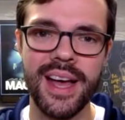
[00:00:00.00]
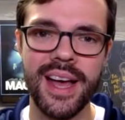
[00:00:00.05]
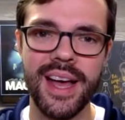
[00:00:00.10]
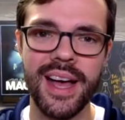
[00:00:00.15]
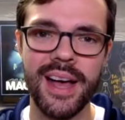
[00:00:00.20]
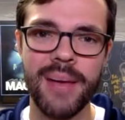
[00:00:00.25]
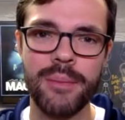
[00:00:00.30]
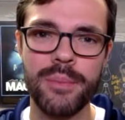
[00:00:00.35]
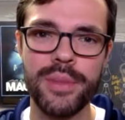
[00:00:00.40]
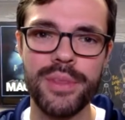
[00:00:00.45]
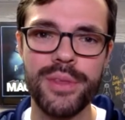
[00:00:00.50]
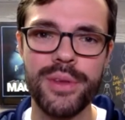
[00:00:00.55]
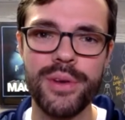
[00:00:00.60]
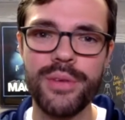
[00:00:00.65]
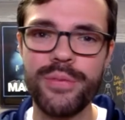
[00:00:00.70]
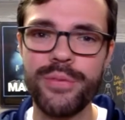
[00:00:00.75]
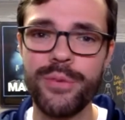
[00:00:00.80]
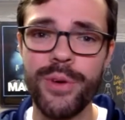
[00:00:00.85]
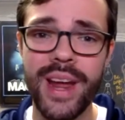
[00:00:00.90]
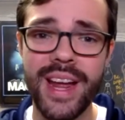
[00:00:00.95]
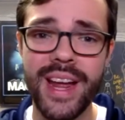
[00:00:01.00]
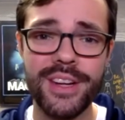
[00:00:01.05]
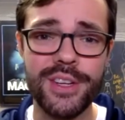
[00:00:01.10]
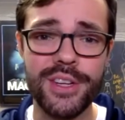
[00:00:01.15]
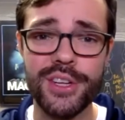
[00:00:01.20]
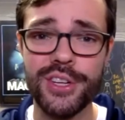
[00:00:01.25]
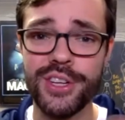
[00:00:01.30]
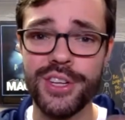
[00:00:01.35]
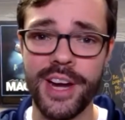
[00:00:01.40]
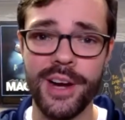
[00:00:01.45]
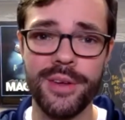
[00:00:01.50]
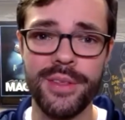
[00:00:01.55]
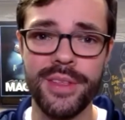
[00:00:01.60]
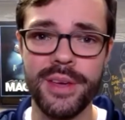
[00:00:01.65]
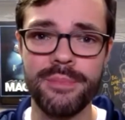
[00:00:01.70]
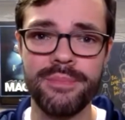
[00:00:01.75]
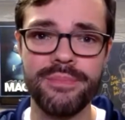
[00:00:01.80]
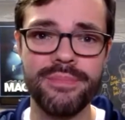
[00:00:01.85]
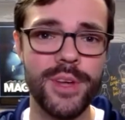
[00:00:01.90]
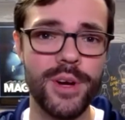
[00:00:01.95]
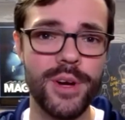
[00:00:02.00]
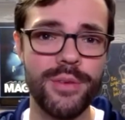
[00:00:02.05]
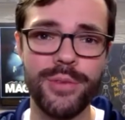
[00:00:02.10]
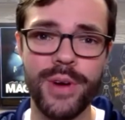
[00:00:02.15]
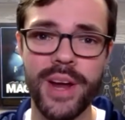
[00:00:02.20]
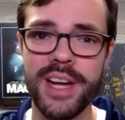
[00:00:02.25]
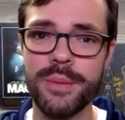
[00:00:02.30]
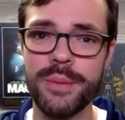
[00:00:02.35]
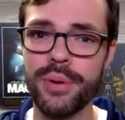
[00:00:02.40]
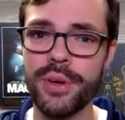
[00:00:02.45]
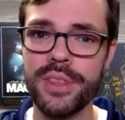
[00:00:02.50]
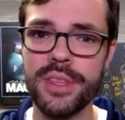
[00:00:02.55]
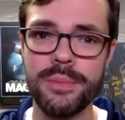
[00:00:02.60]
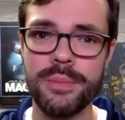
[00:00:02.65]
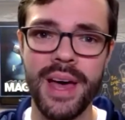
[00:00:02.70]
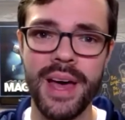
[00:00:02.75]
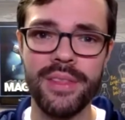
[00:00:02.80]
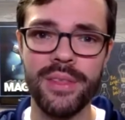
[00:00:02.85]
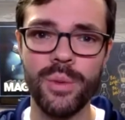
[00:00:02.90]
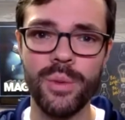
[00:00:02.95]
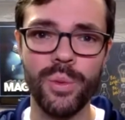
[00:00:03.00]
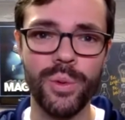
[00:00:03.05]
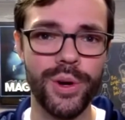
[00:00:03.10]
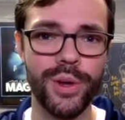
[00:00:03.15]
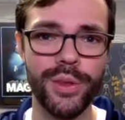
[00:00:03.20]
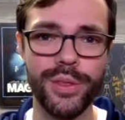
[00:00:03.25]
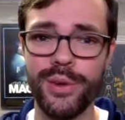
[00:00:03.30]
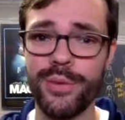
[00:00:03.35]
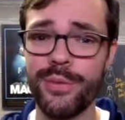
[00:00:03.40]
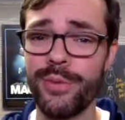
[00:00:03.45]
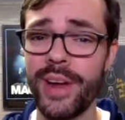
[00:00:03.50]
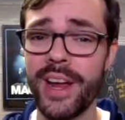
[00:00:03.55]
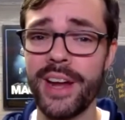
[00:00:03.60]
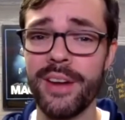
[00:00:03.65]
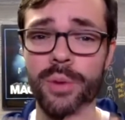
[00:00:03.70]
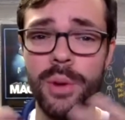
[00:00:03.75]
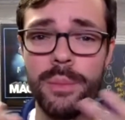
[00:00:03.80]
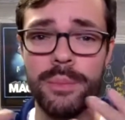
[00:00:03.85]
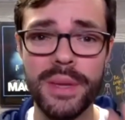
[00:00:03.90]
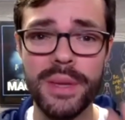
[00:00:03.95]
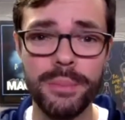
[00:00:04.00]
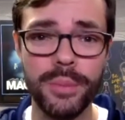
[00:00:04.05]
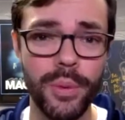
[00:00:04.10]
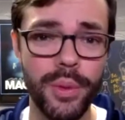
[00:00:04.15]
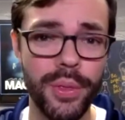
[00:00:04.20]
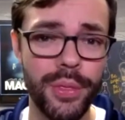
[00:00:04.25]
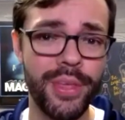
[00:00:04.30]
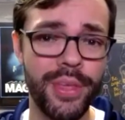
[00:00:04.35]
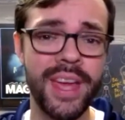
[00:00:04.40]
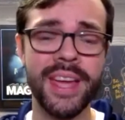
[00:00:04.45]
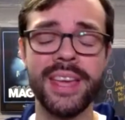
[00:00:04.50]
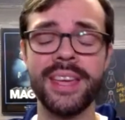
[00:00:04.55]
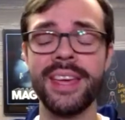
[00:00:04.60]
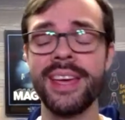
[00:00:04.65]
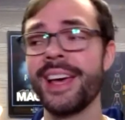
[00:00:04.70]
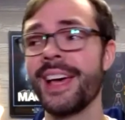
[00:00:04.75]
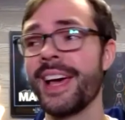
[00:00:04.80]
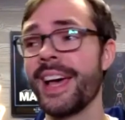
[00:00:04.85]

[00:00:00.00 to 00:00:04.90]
uh, but they're afraid to share them. They're afraid to put them out in the world. They're afraid of what people will think.